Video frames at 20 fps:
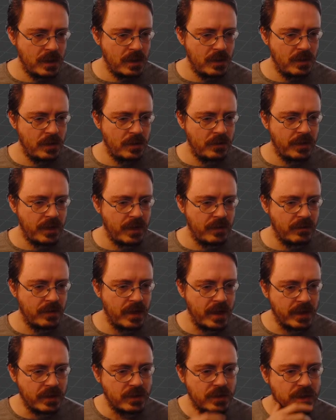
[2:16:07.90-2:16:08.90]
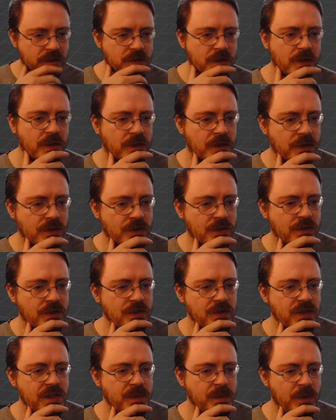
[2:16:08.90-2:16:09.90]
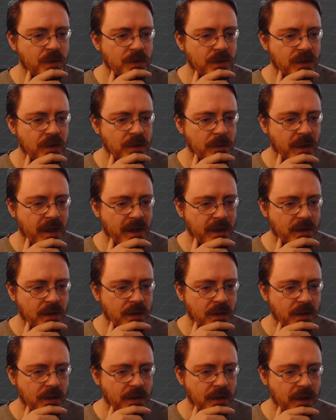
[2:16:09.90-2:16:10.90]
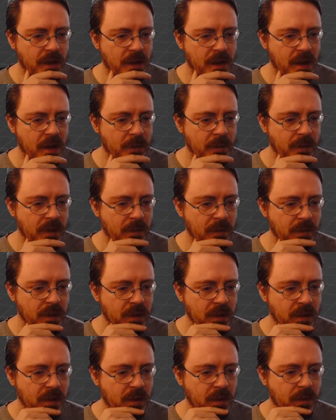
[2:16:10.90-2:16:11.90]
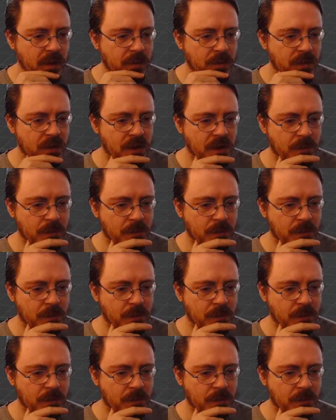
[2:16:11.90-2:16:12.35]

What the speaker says: I don't know if I ever actually turned smoothing back on, and that might be a bit